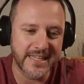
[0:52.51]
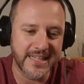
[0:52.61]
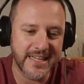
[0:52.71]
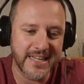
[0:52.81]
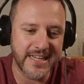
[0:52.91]

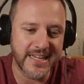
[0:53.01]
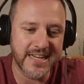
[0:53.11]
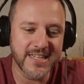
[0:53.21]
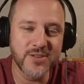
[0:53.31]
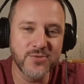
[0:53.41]
The
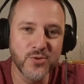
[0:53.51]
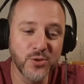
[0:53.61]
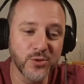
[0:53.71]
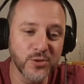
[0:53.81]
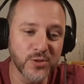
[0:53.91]
90
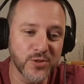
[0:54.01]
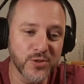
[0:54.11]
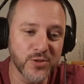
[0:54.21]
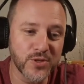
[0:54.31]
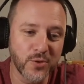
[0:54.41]
Rules
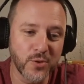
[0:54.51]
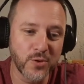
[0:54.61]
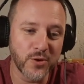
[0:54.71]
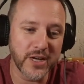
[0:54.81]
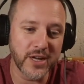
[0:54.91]

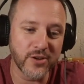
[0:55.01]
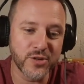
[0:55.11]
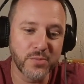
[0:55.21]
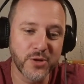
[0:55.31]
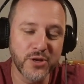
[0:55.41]
for
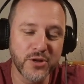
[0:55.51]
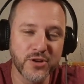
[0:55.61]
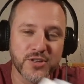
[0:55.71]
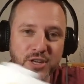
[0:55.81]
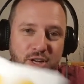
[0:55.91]

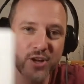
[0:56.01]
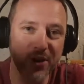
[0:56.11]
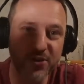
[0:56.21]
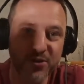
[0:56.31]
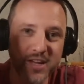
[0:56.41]
Entrepreneurs, a
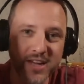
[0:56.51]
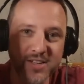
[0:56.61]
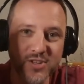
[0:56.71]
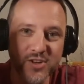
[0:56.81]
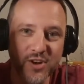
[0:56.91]

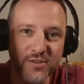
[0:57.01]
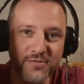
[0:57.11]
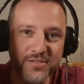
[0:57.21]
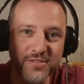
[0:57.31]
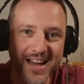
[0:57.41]
Codex
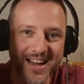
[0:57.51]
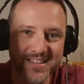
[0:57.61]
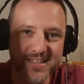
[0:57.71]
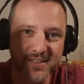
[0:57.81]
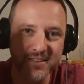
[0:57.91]
of the
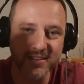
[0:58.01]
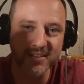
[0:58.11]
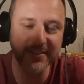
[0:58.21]
Hustle.